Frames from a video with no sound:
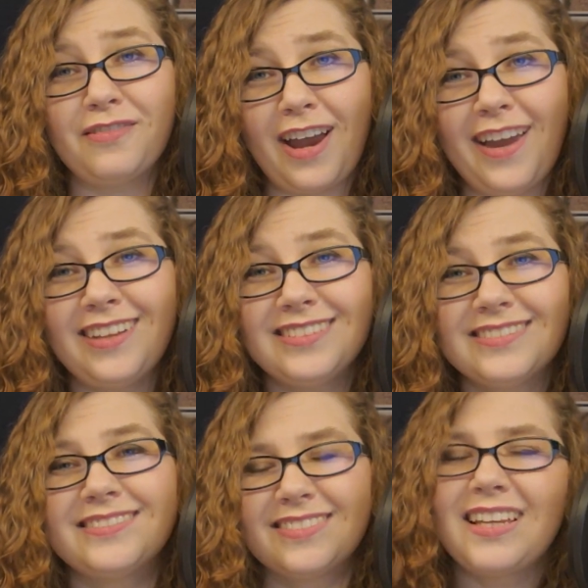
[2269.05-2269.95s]
right?
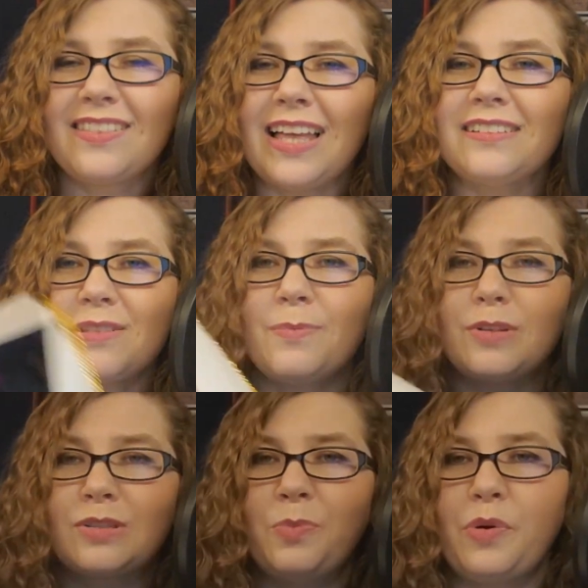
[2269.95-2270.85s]
That's the
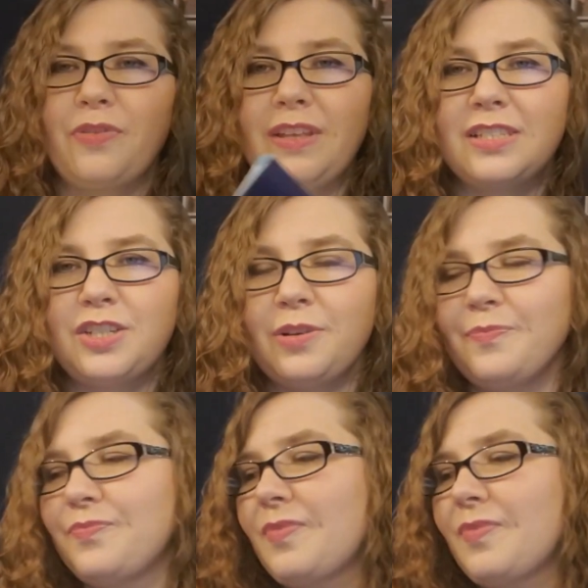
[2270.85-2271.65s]
most important thing to do.